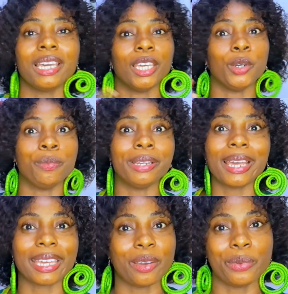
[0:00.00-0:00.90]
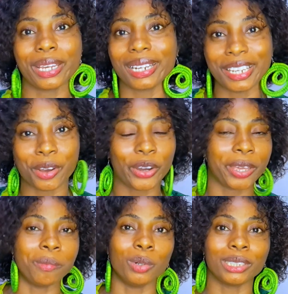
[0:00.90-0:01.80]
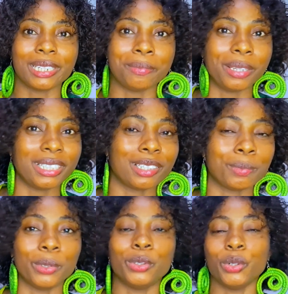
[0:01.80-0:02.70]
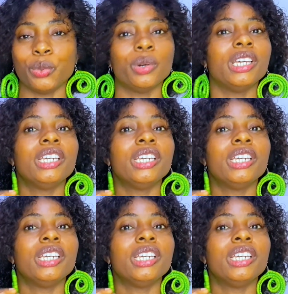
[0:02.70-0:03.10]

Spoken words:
It could be like a weekly or a monthly basis, but no,